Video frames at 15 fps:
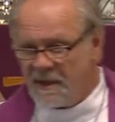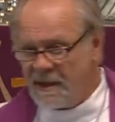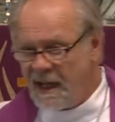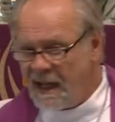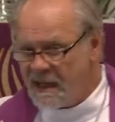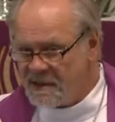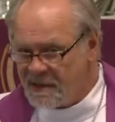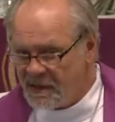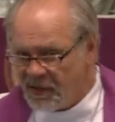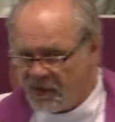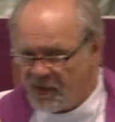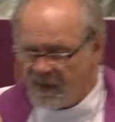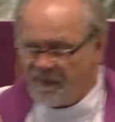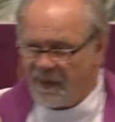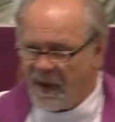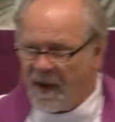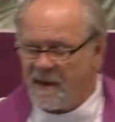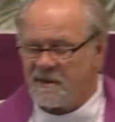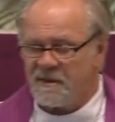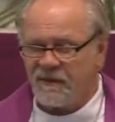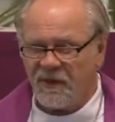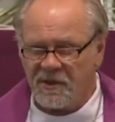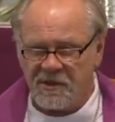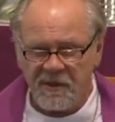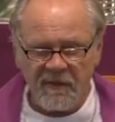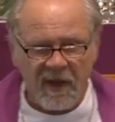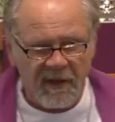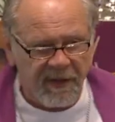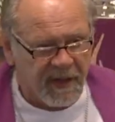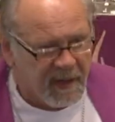today is in three parts. First of
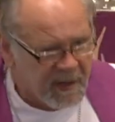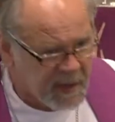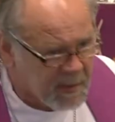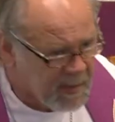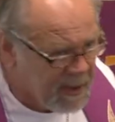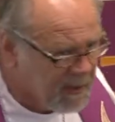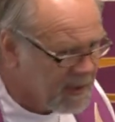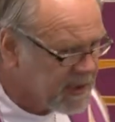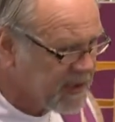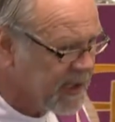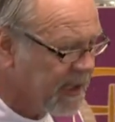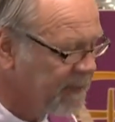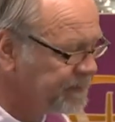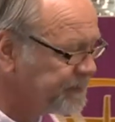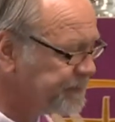all, the conspiracy.